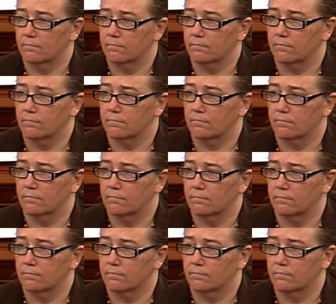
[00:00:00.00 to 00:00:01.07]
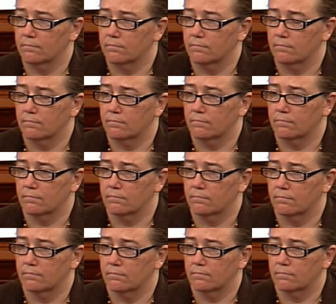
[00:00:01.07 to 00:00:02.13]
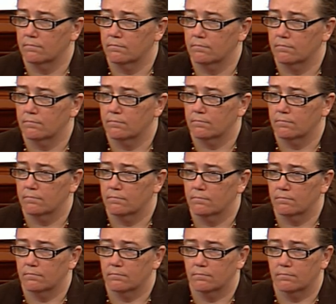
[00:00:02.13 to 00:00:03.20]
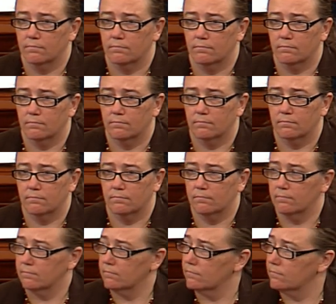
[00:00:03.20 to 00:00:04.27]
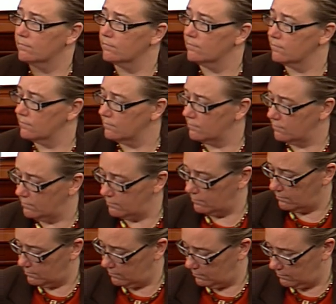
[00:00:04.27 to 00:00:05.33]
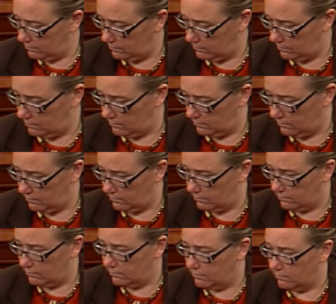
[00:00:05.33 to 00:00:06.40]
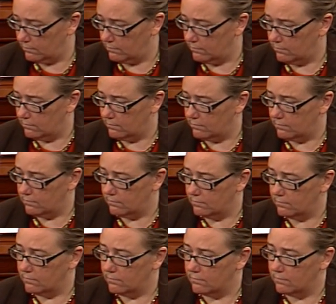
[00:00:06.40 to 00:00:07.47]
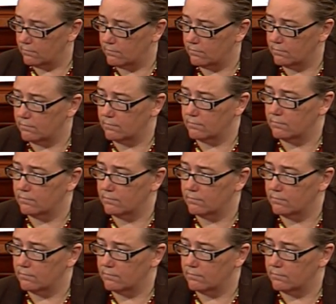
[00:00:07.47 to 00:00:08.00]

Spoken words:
[no speech]